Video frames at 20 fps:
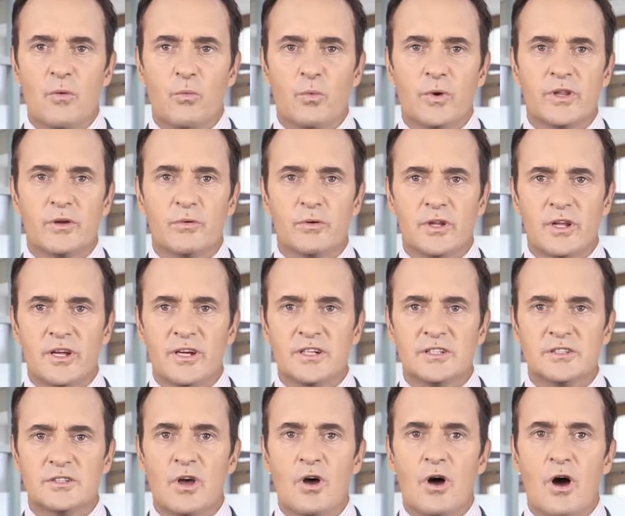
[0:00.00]
with the
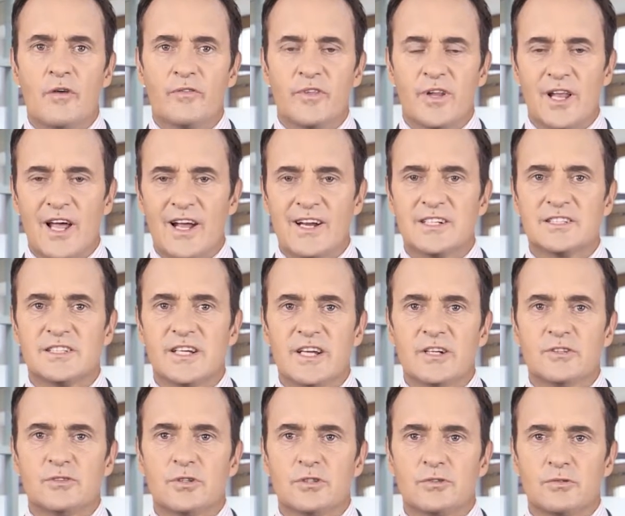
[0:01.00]
release of the latest
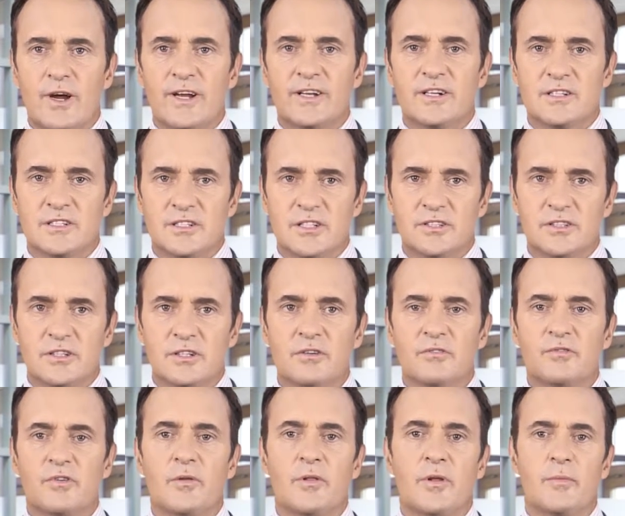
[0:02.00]
interest rate
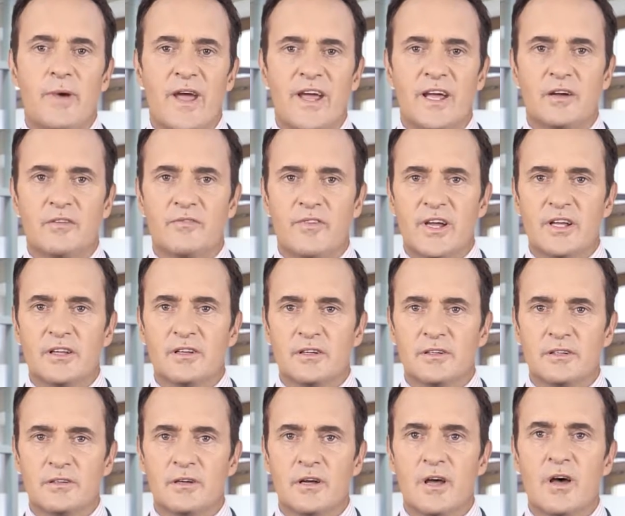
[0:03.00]
decision from the Bank of
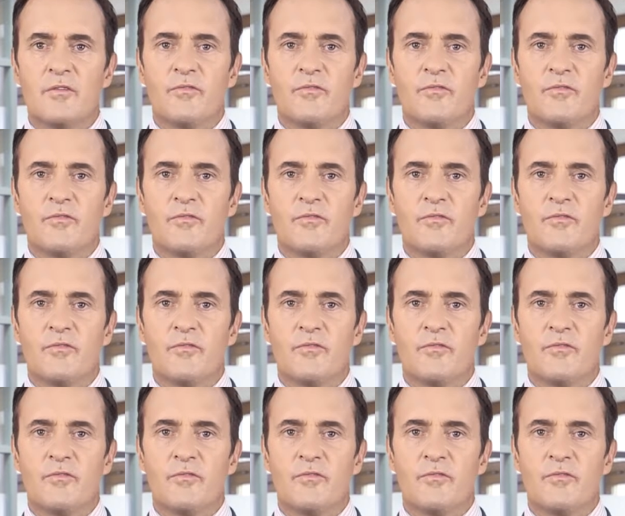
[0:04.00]
England,